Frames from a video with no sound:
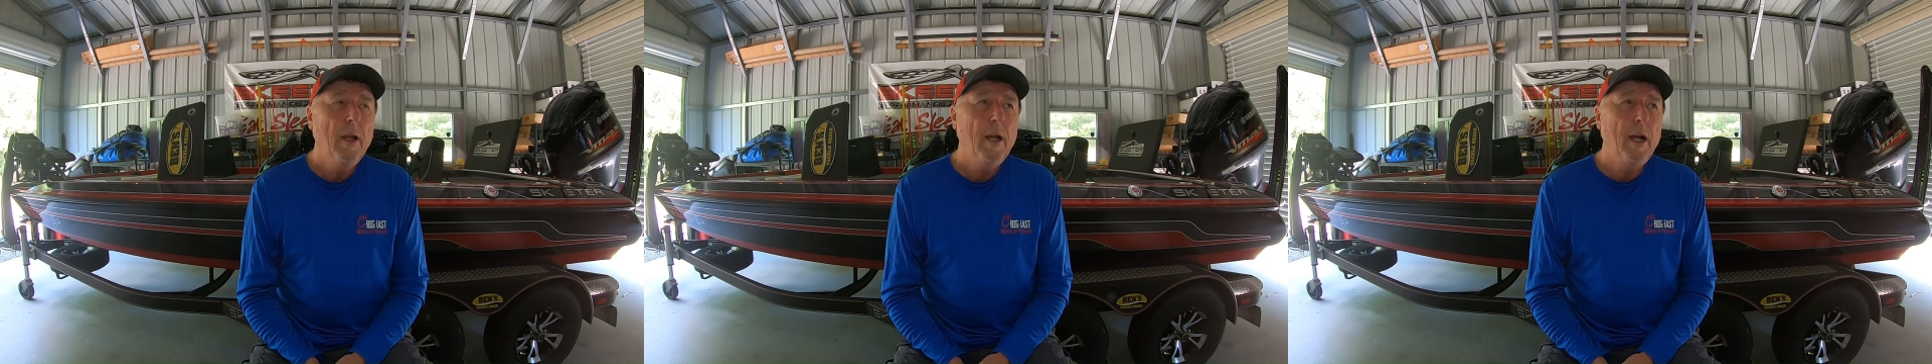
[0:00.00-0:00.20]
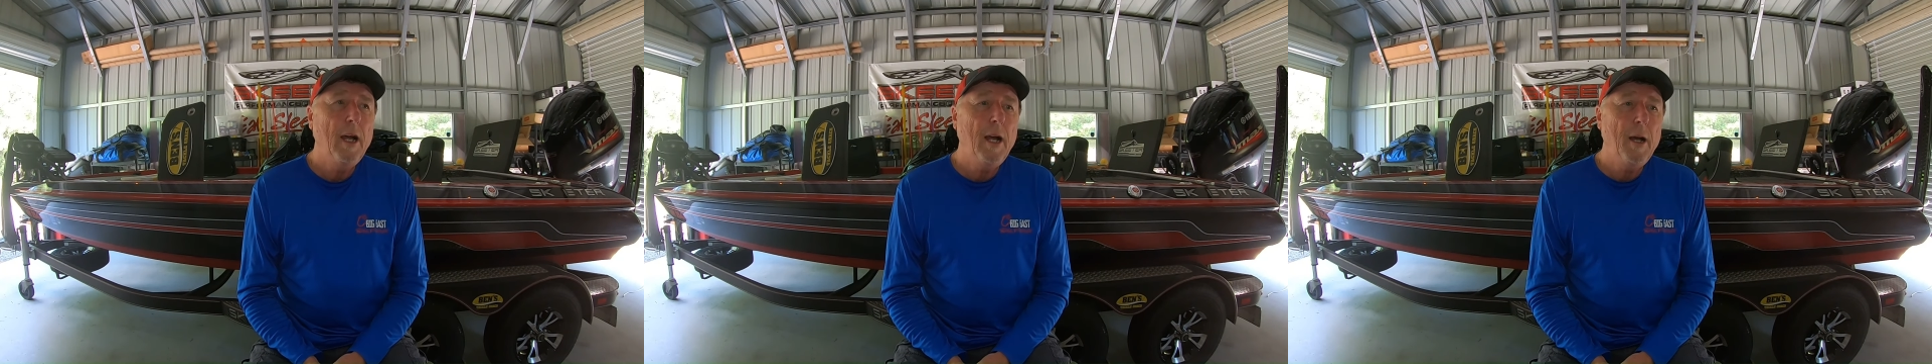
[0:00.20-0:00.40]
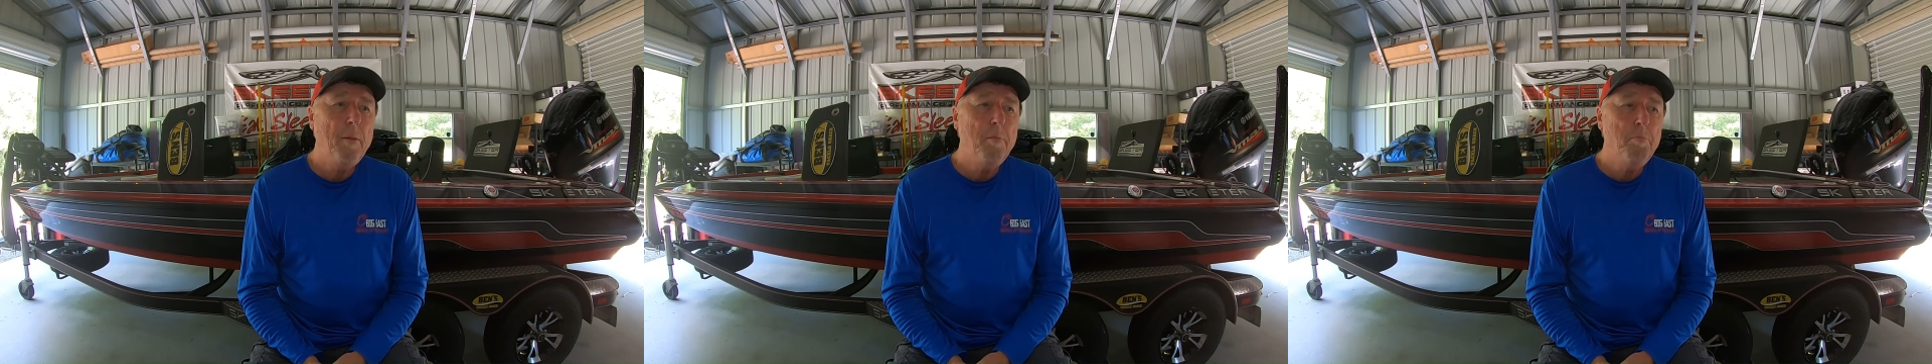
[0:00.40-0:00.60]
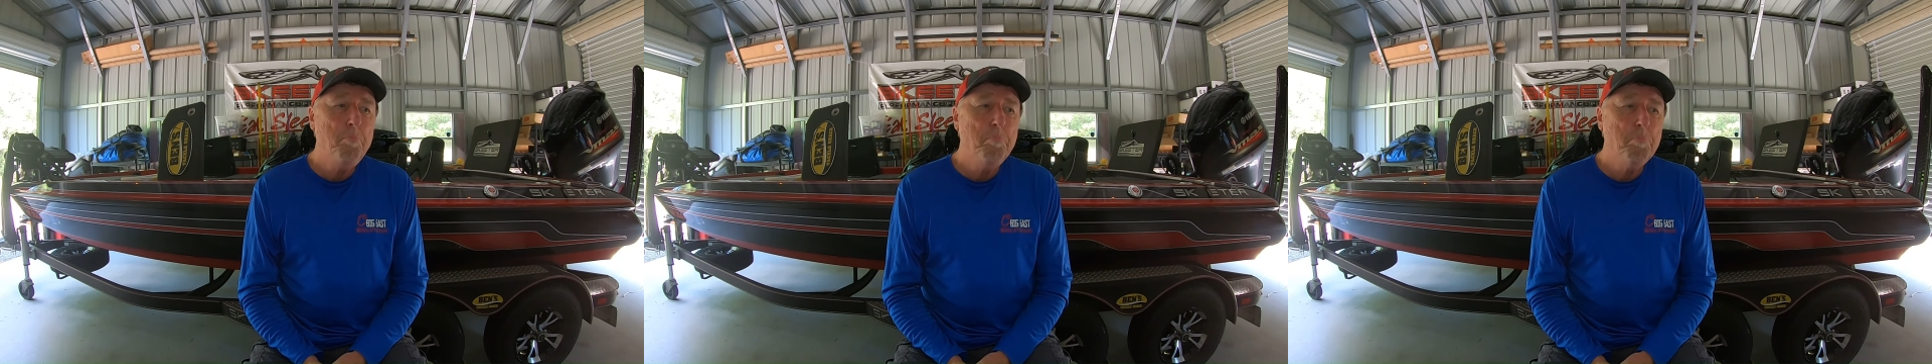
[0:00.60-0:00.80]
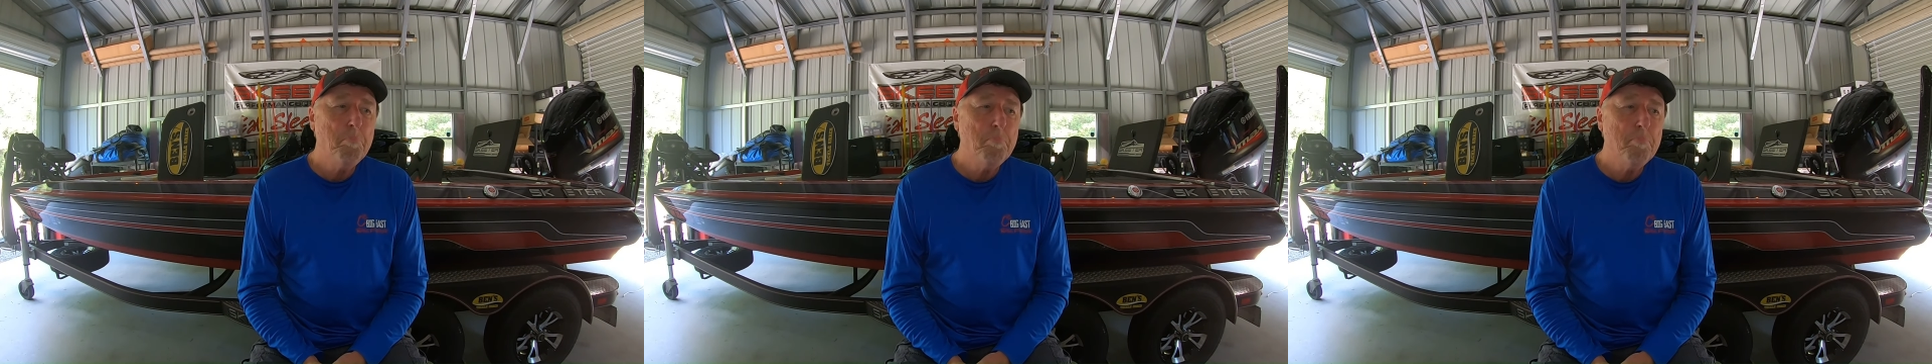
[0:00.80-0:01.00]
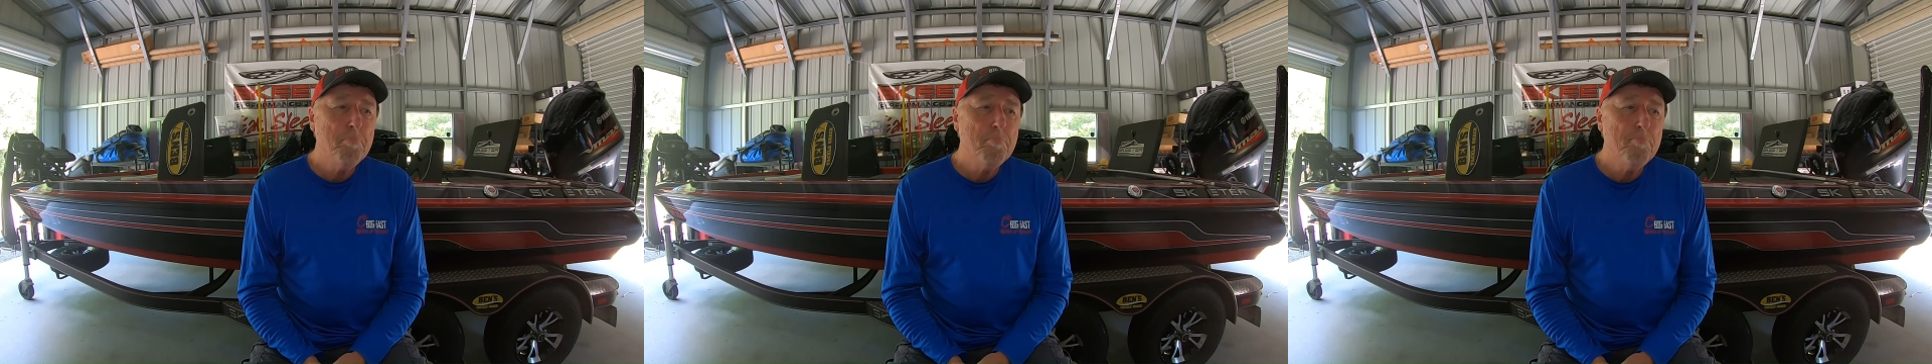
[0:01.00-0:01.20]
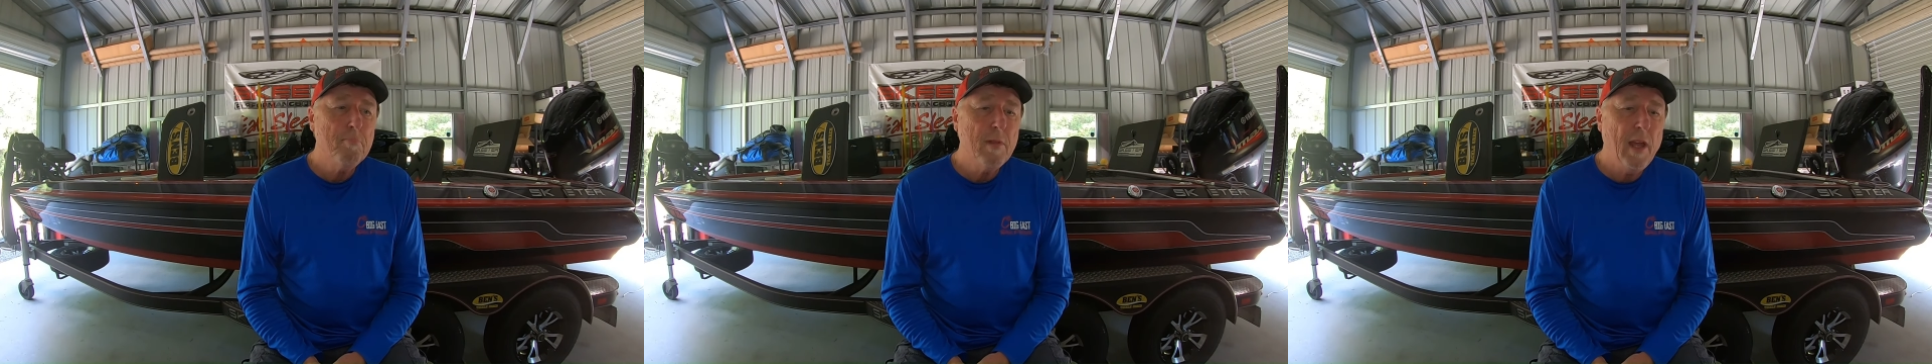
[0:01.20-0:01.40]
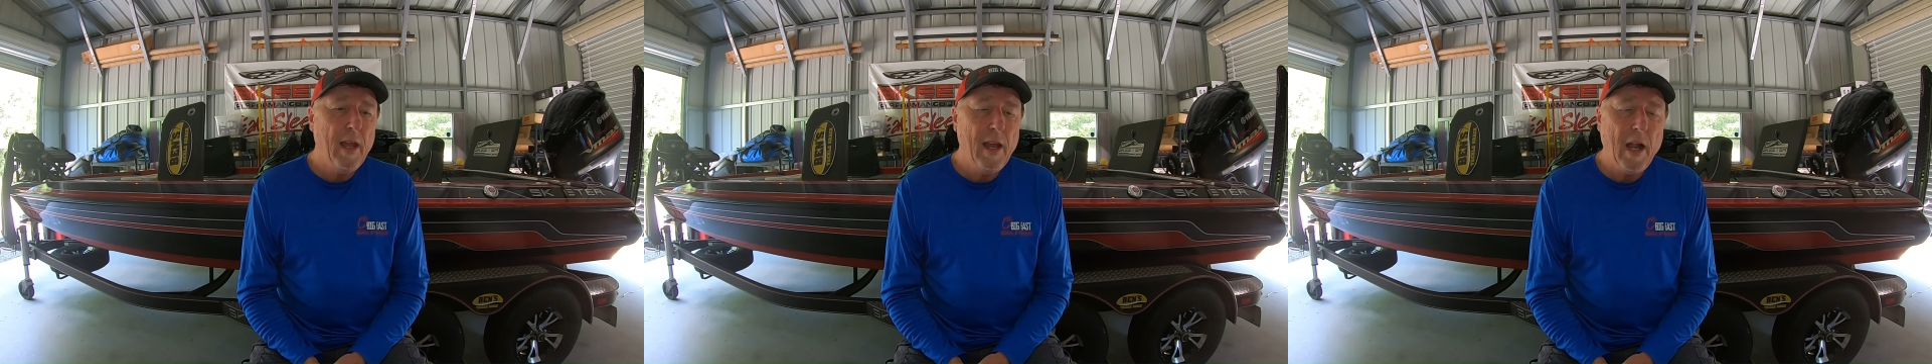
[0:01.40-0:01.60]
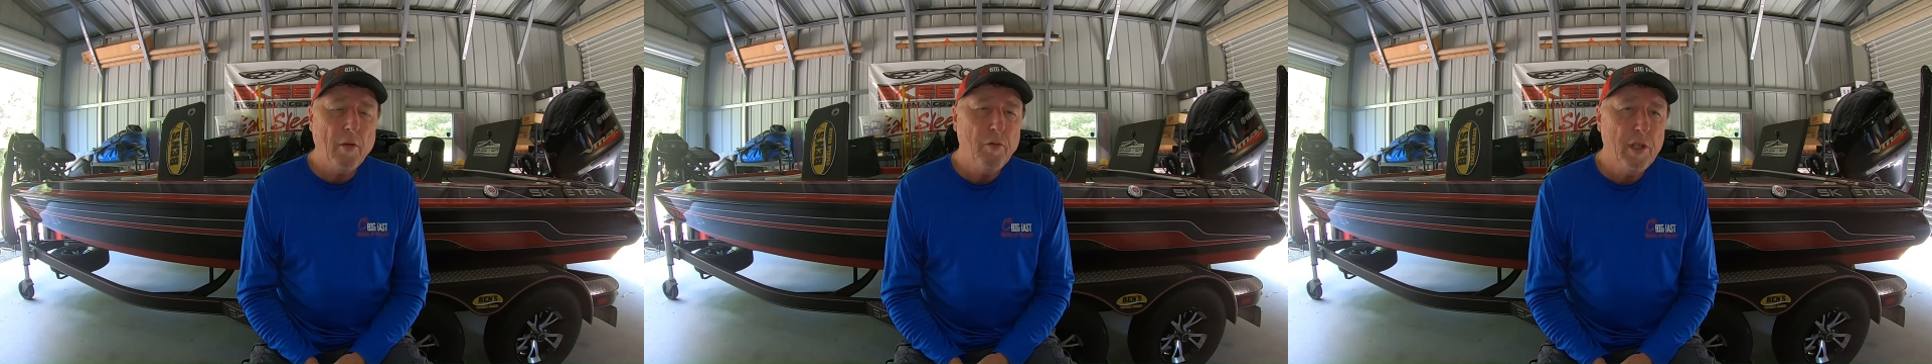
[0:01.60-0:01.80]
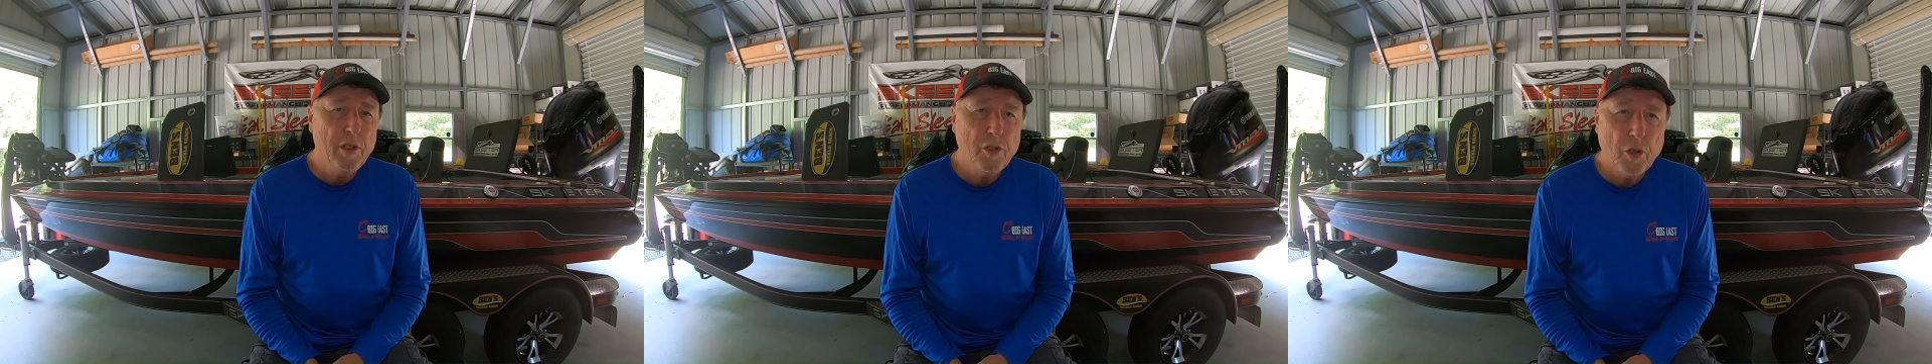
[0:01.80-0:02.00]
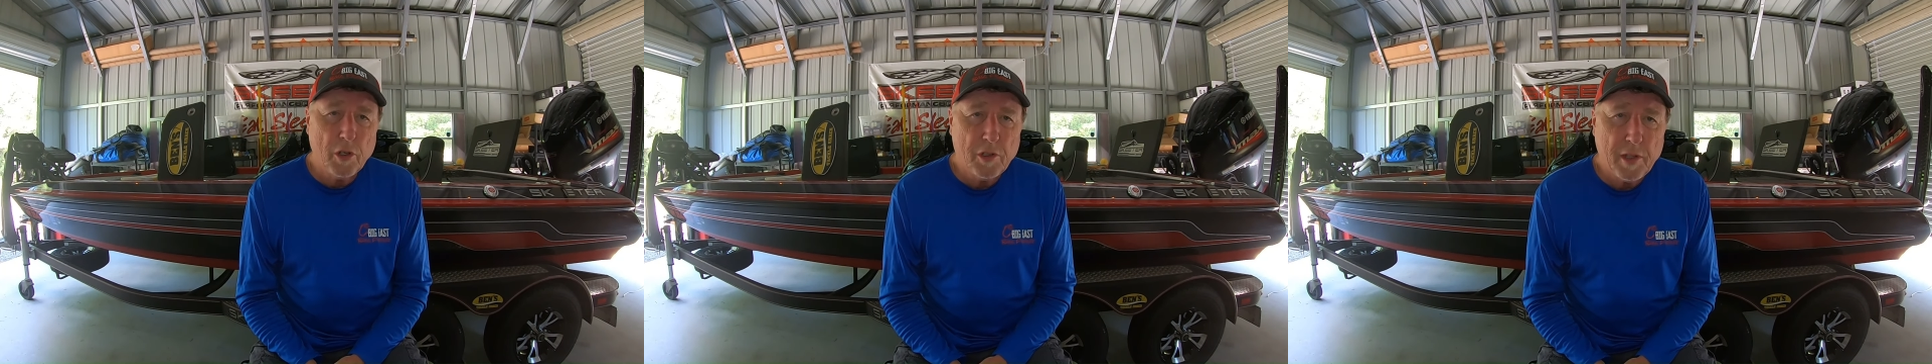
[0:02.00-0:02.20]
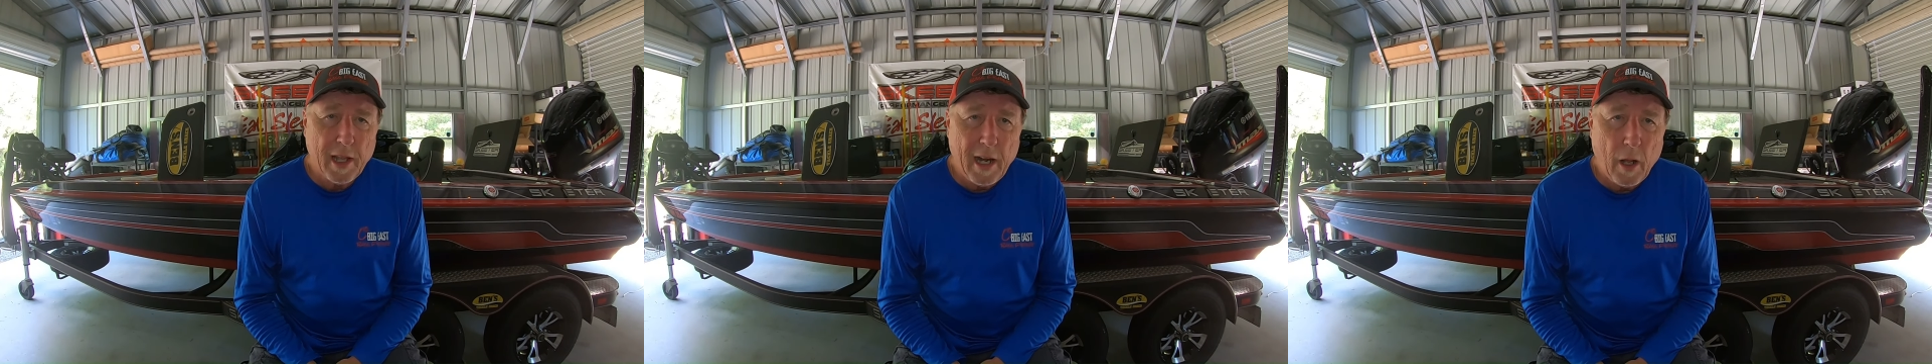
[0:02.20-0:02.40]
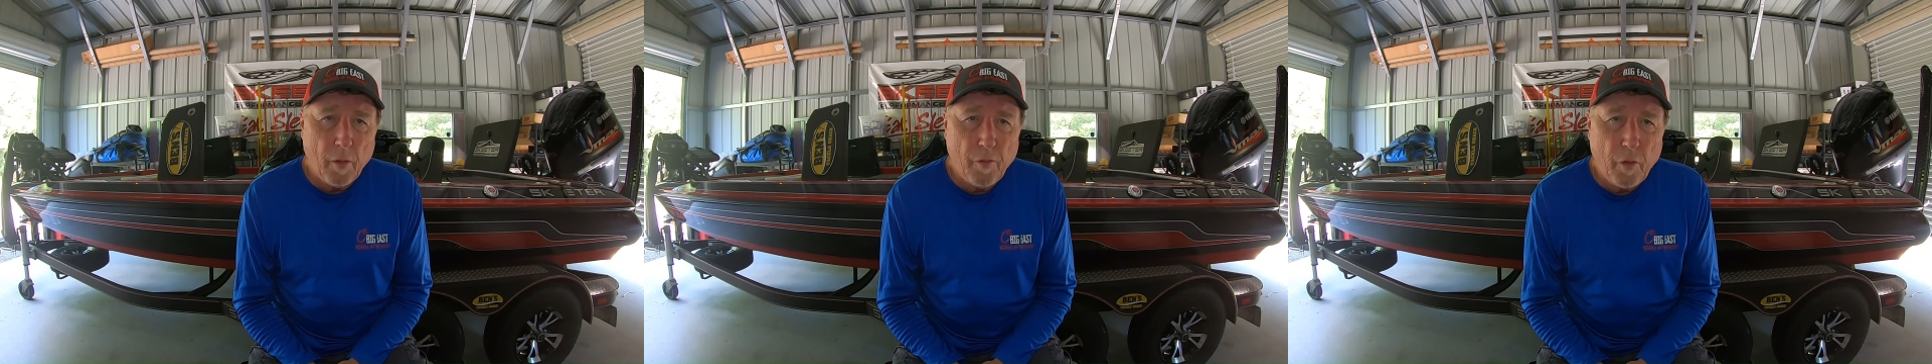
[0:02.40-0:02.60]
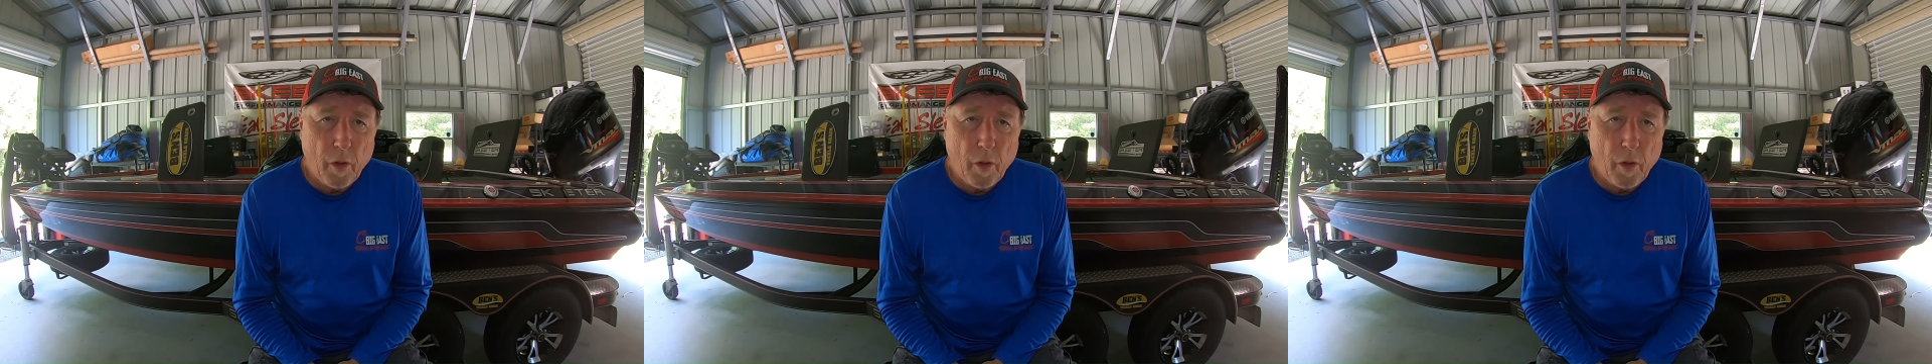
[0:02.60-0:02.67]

And I'll research that out